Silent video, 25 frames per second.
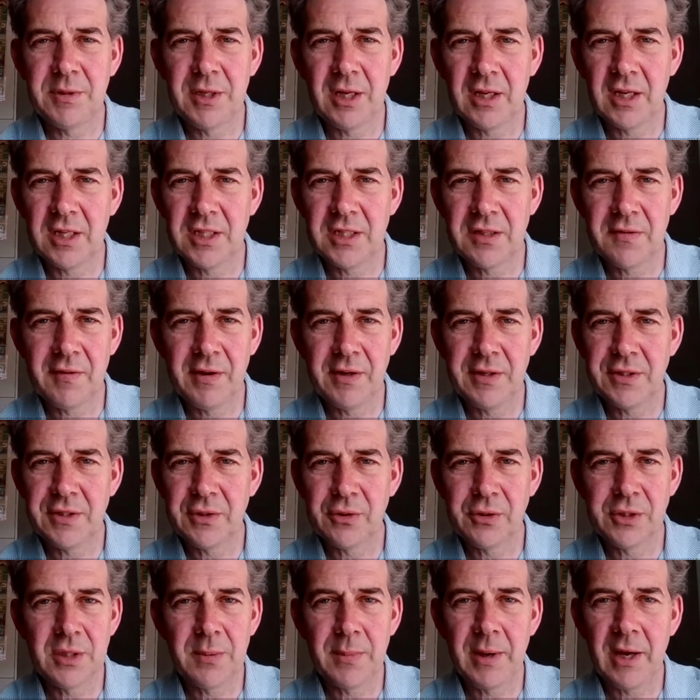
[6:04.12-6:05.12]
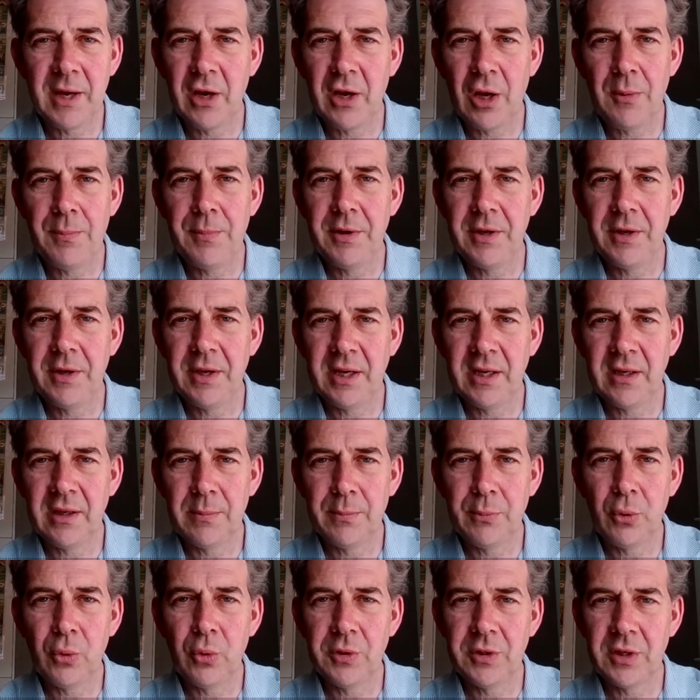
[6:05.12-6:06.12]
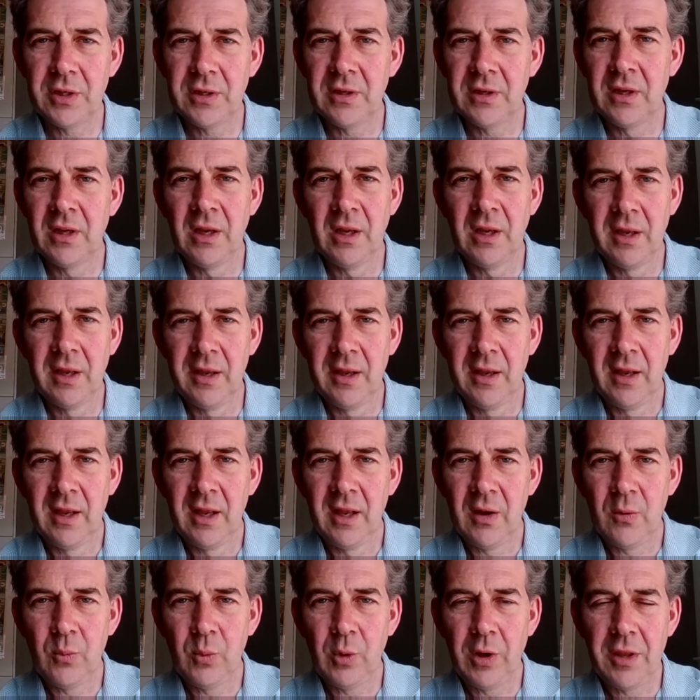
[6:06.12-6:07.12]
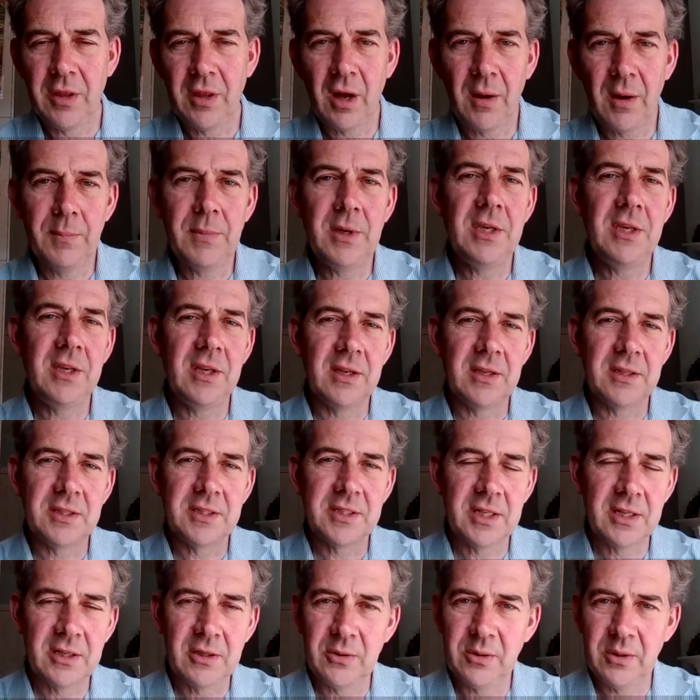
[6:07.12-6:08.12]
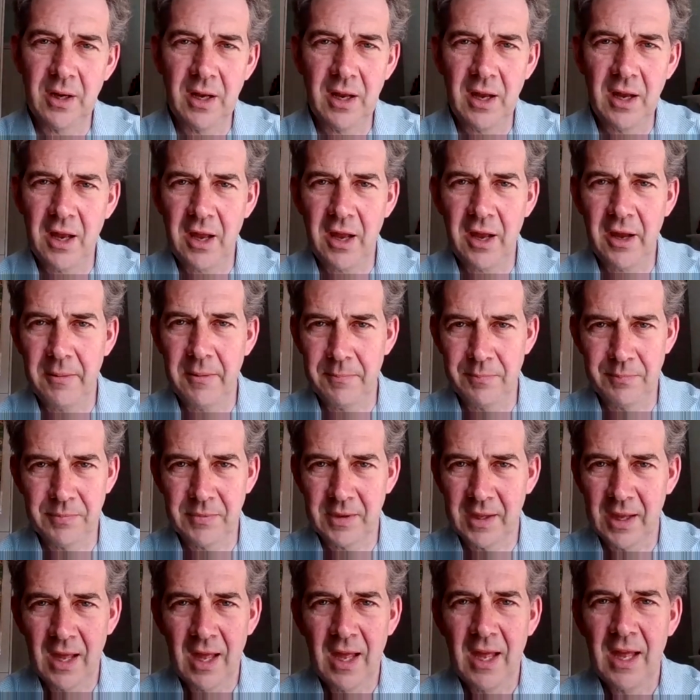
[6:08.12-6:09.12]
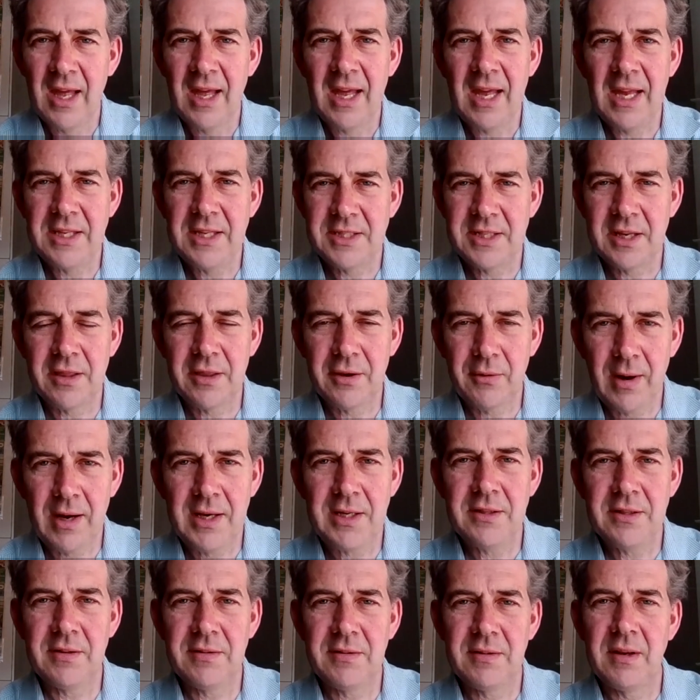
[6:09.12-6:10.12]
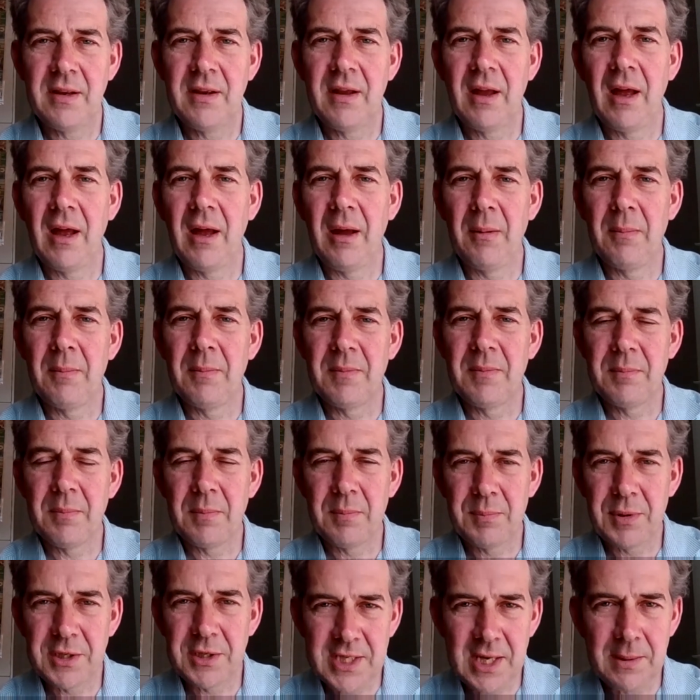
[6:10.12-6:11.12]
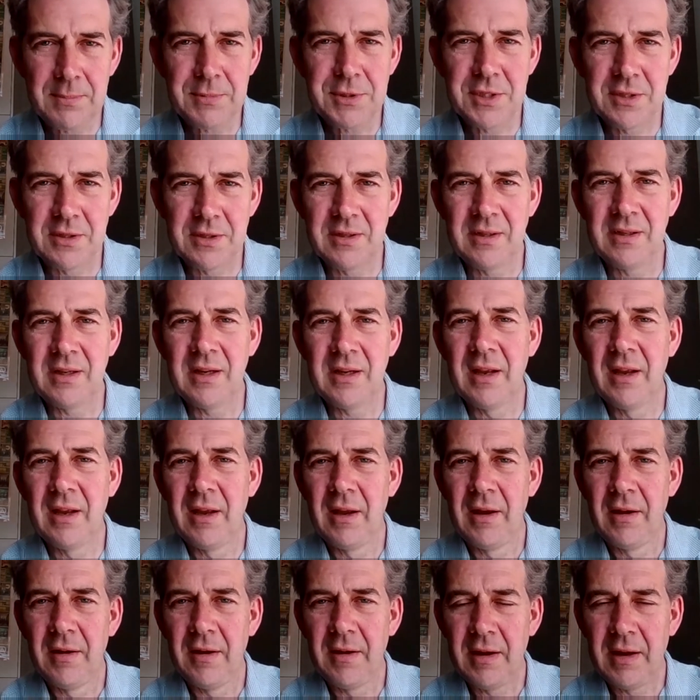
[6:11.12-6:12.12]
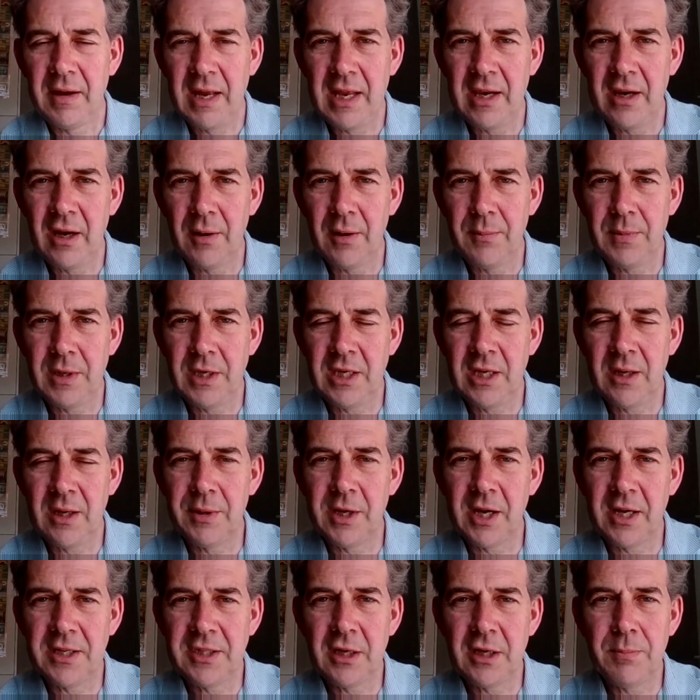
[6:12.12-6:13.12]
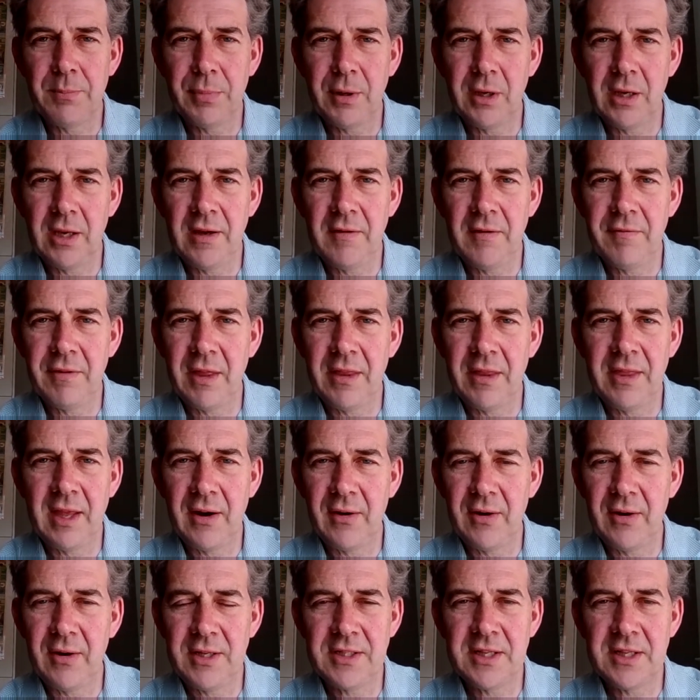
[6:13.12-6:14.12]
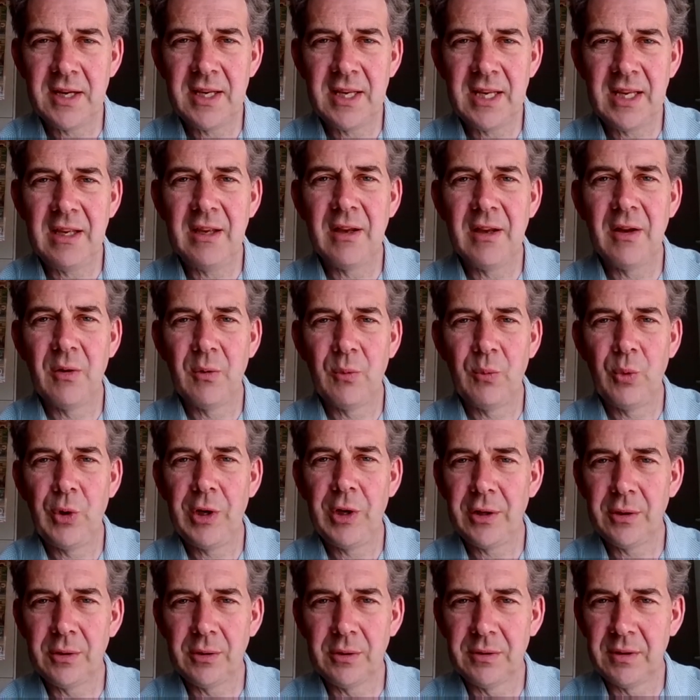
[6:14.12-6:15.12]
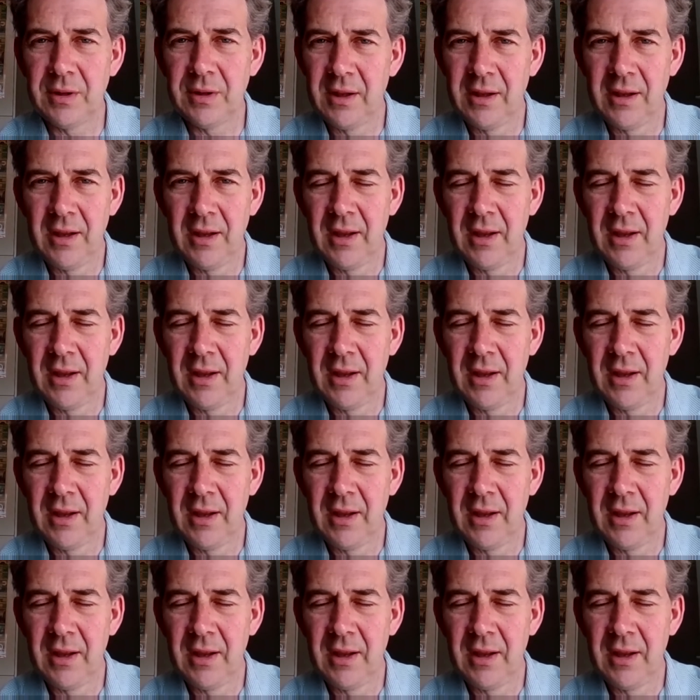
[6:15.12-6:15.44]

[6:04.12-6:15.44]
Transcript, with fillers: from Turkish officials about opening the border with Armenia. So um, it's a threat um, perception in Armenia, but I don't believe that there is any real